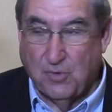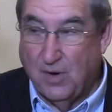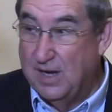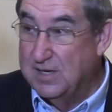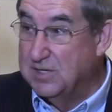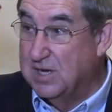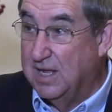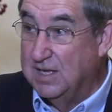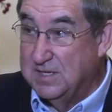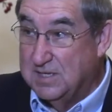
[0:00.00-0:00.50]

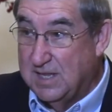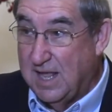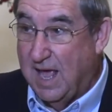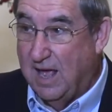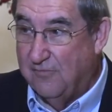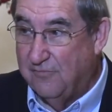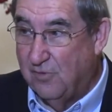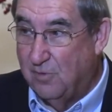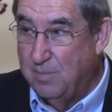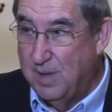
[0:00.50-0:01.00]
translates
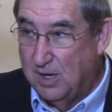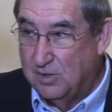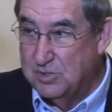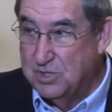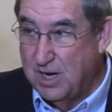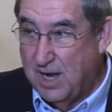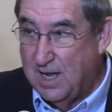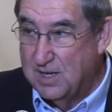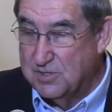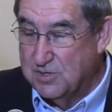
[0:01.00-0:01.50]
that for
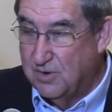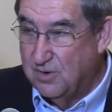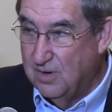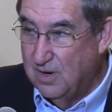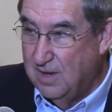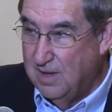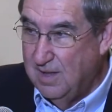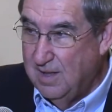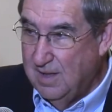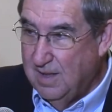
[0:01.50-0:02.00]
Belshazzar,
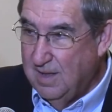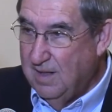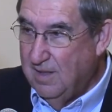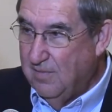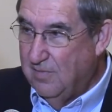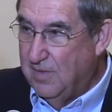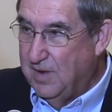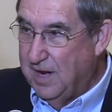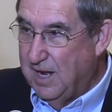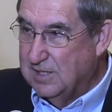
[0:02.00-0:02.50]

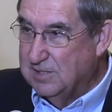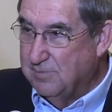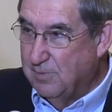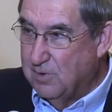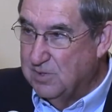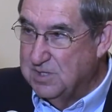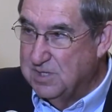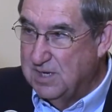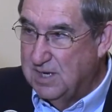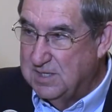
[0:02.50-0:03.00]
the next
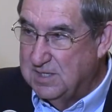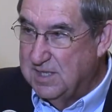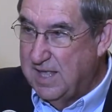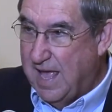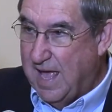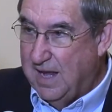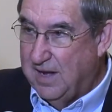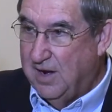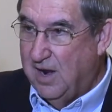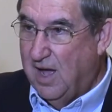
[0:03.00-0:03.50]
verse says,
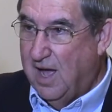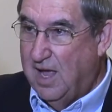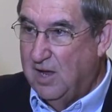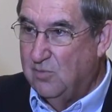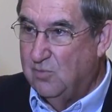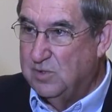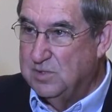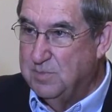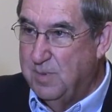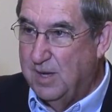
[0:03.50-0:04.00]
That night
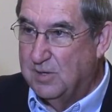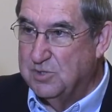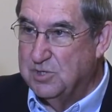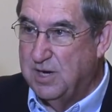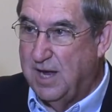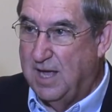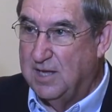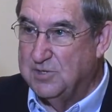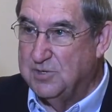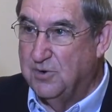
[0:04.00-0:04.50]
was
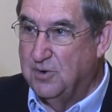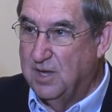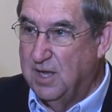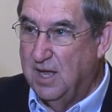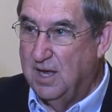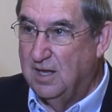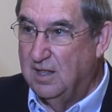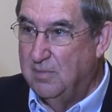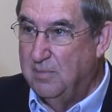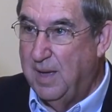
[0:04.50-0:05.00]
Belshazzar,
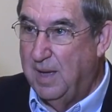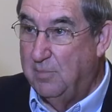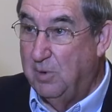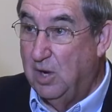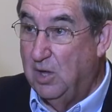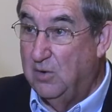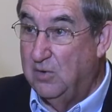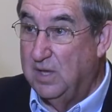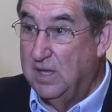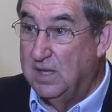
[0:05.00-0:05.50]
king of the
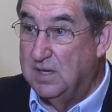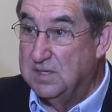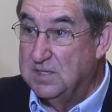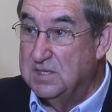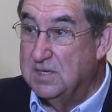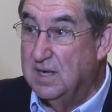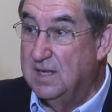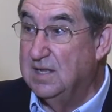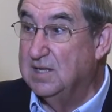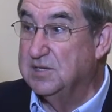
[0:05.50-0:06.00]

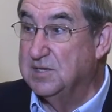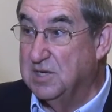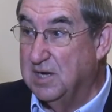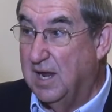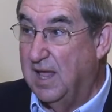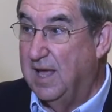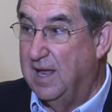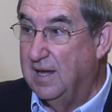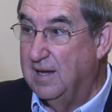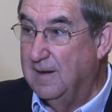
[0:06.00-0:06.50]
Babylonians,
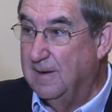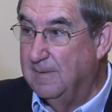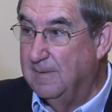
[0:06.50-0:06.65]
slain.